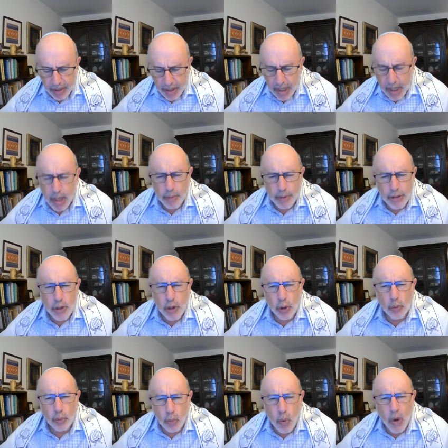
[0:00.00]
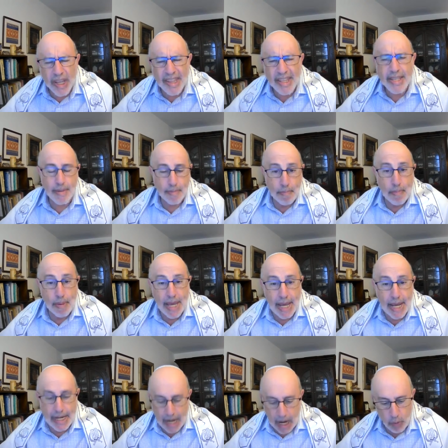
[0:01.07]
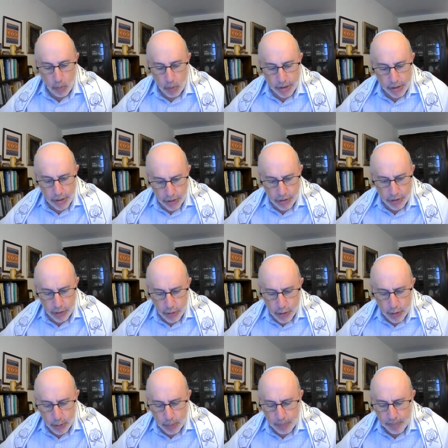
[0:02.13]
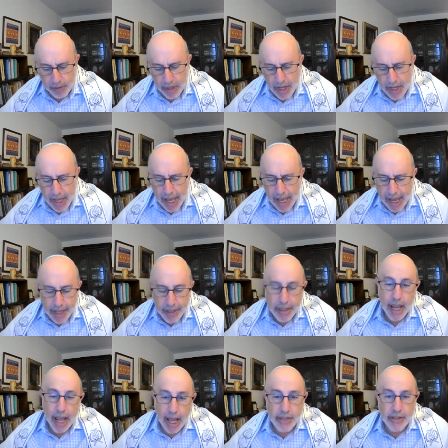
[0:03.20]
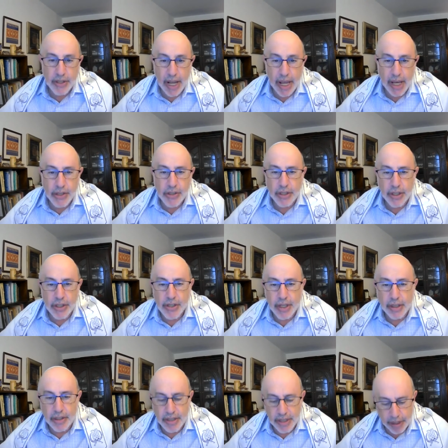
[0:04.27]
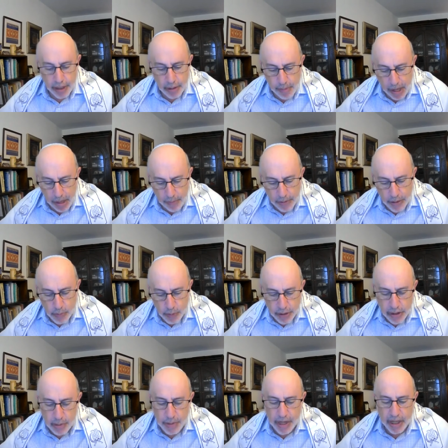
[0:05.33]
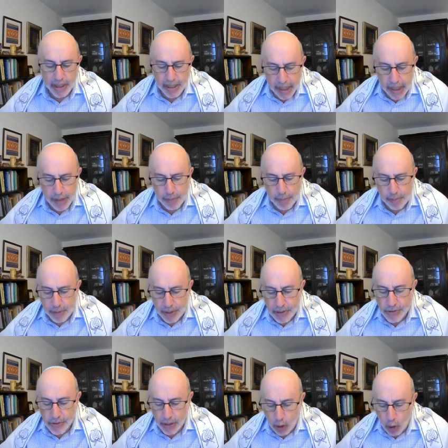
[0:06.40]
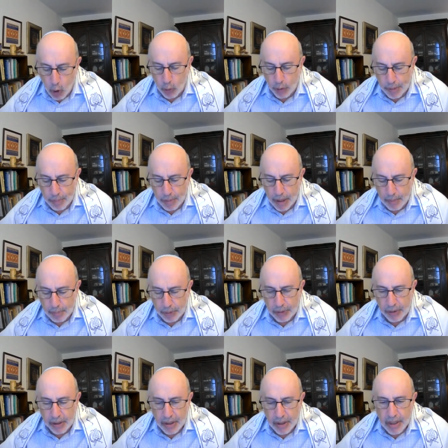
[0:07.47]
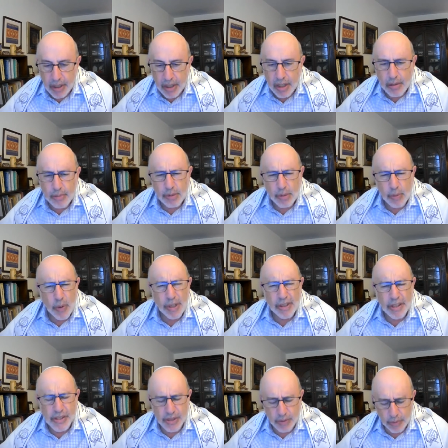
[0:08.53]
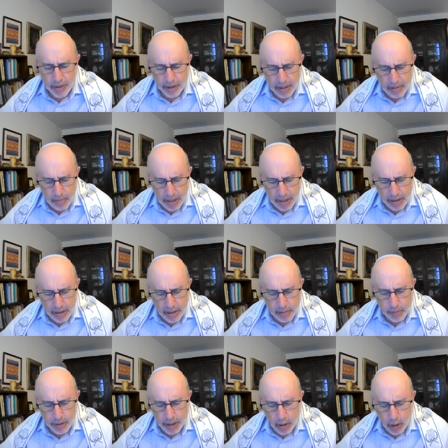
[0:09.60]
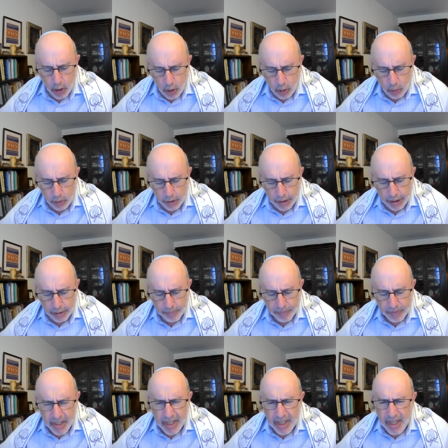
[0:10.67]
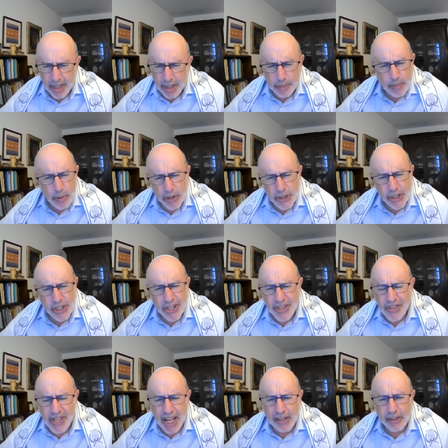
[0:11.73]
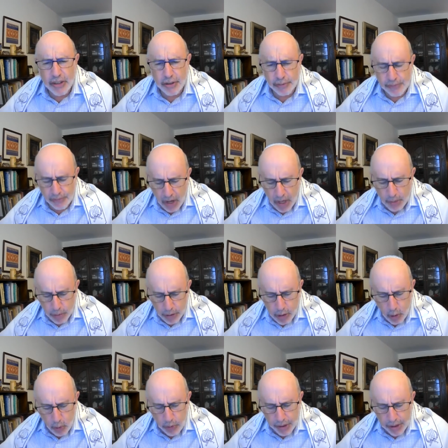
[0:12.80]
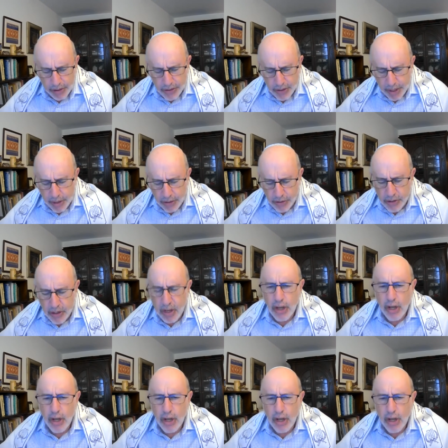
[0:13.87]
Here we're told what to be, not what just to do. And as in Exodus at the Ten Commandments, we're to be a kingdom of priests and a holy people. But what does it really mean to be holy? The parsha doesn't exactly define what holiness is.